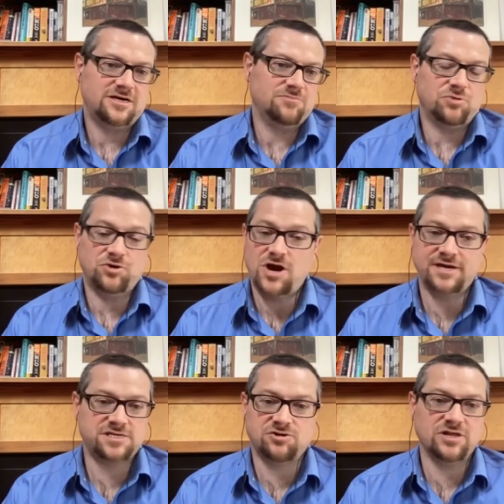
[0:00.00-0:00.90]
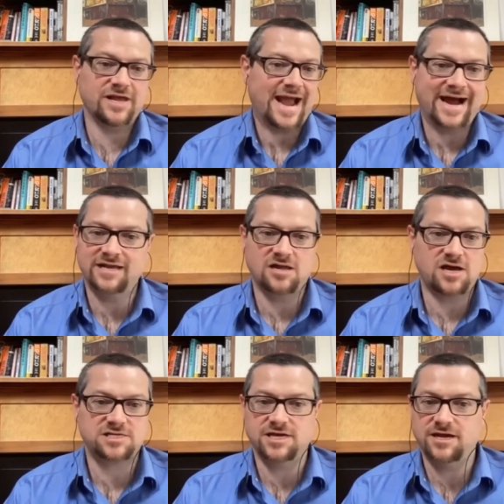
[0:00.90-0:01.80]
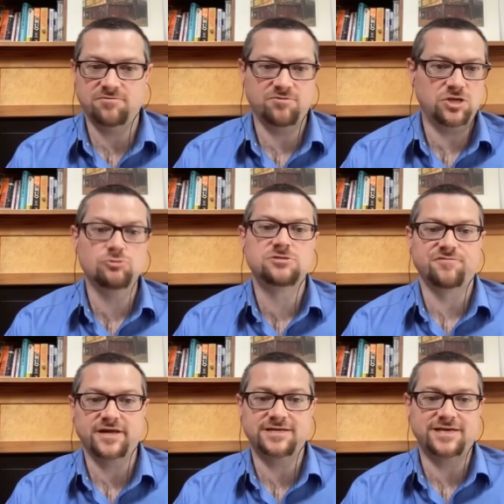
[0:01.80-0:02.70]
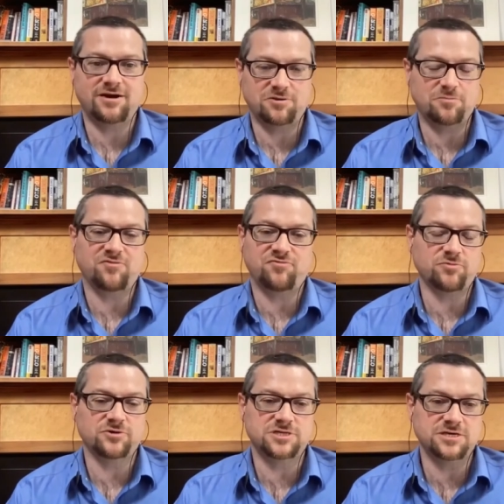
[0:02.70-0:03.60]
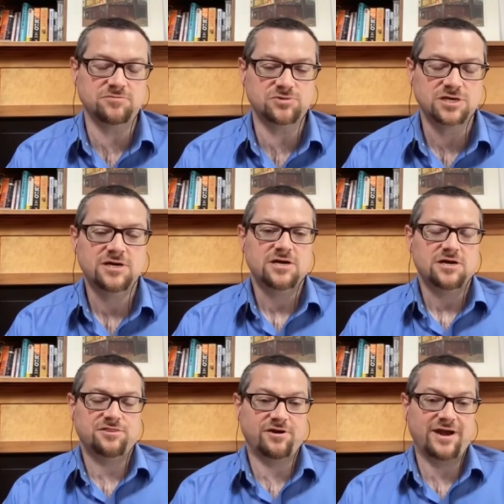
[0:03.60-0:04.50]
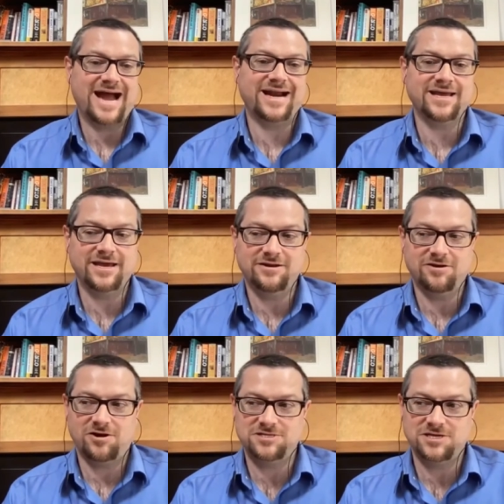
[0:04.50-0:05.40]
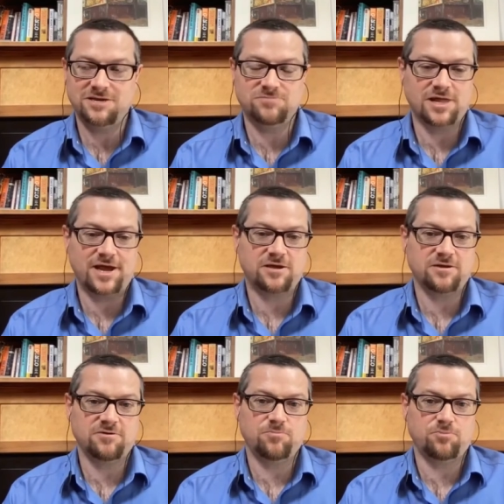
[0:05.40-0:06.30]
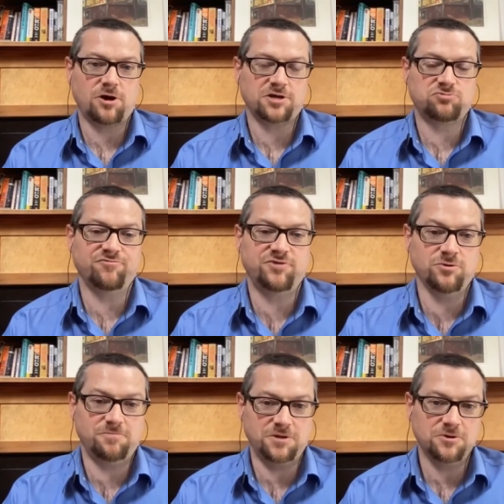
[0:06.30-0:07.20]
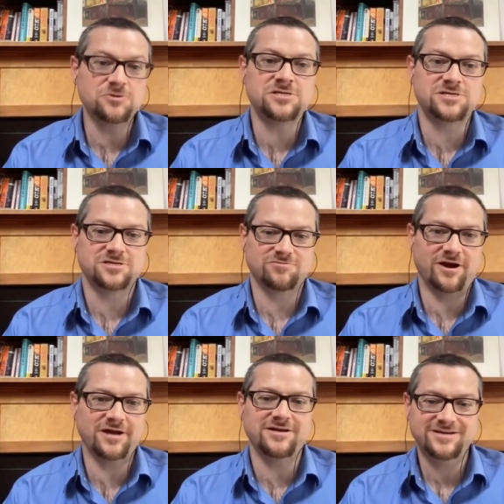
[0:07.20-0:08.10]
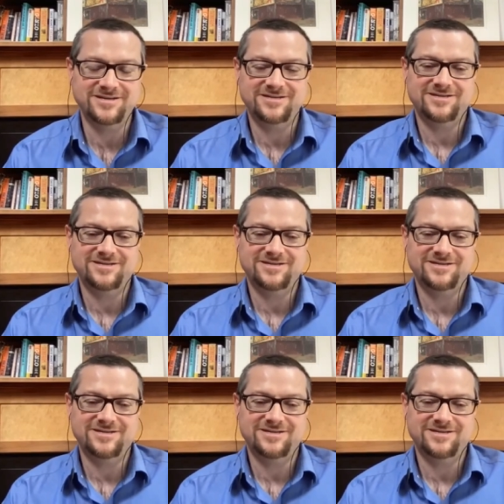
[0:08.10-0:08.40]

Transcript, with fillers: Um, they're not necessarily adding lots of useful headcount on my former teams. They're adding it on teams like product review abuse, right?